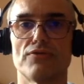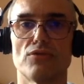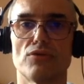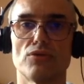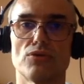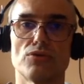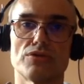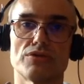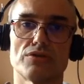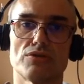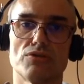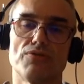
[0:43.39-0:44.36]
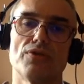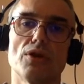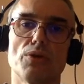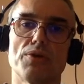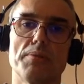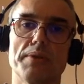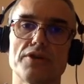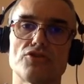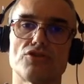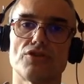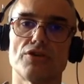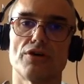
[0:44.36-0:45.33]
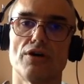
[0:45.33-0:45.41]
who follow the
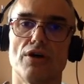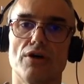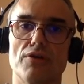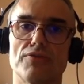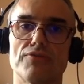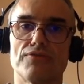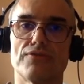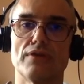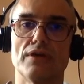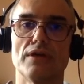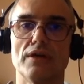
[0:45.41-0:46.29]
major of